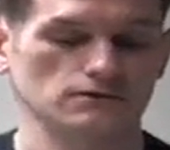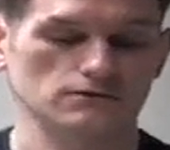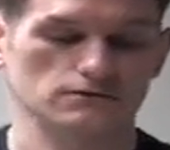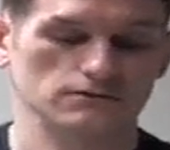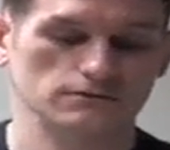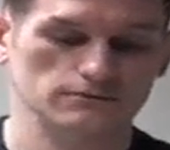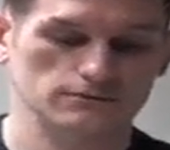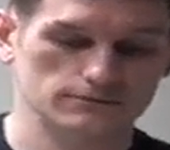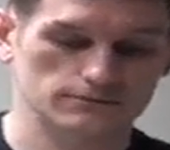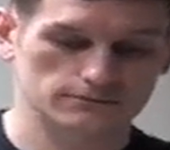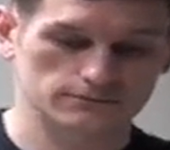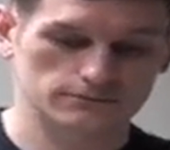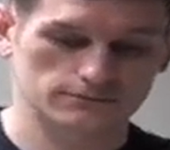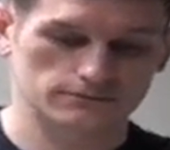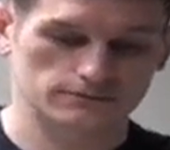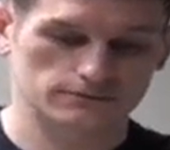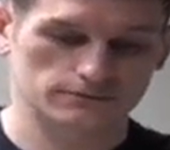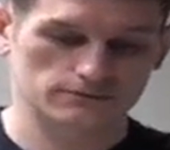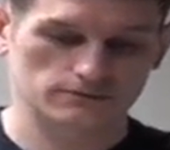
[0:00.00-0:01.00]

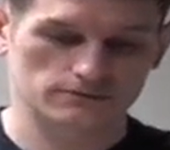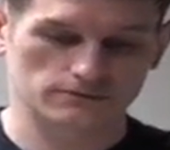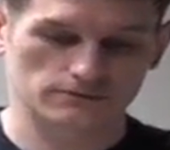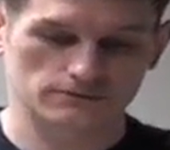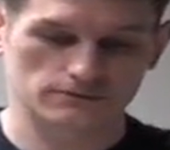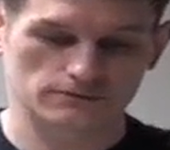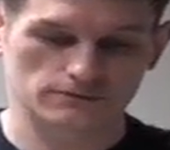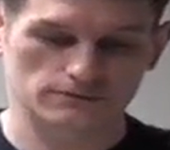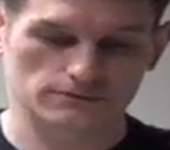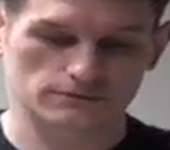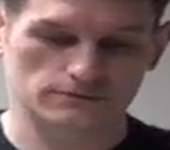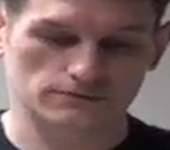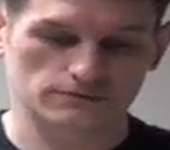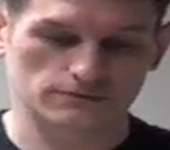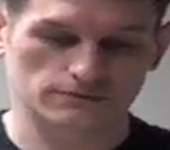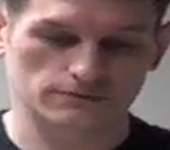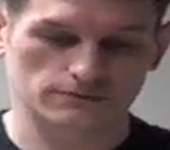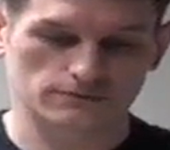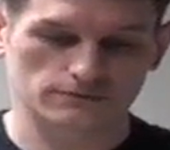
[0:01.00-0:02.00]

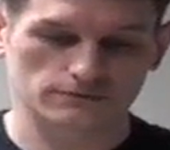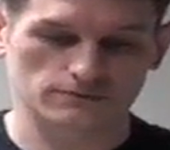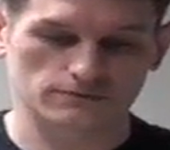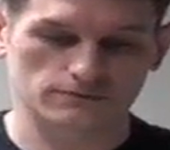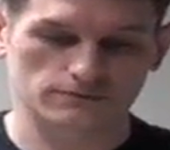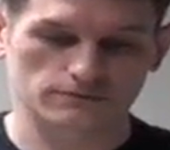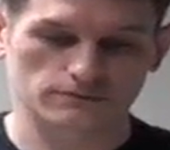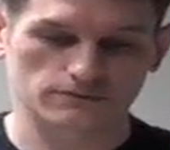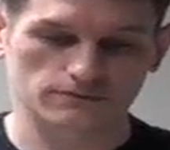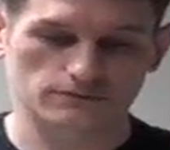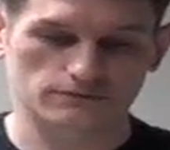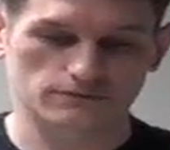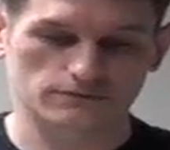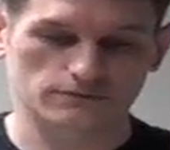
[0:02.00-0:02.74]
[no speech]